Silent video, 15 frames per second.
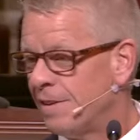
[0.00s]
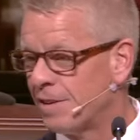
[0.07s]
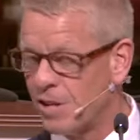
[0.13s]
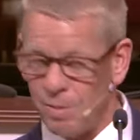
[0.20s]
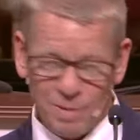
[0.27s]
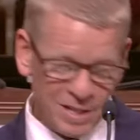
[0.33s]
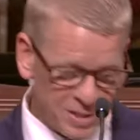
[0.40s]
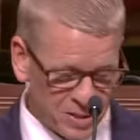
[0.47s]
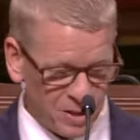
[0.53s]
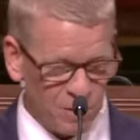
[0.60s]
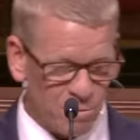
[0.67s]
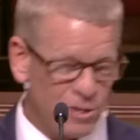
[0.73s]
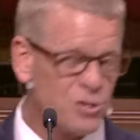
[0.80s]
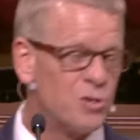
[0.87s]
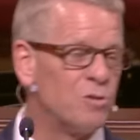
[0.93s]
commits the
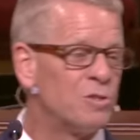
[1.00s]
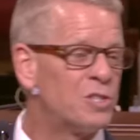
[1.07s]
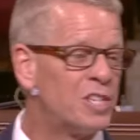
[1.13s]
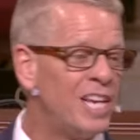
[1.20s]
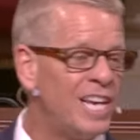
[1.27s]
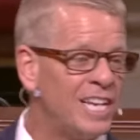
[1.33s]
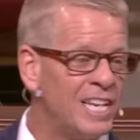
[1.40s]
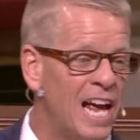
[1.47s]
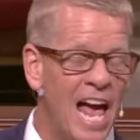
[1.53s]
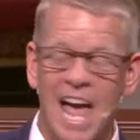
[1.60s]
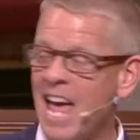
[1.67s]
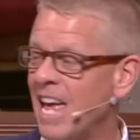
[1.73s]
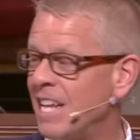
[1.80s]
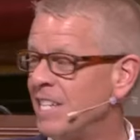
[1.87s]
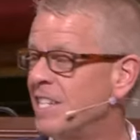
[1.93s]
original sin
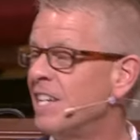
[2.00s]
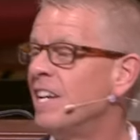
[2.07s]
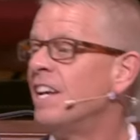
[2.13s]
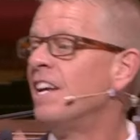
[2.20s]
and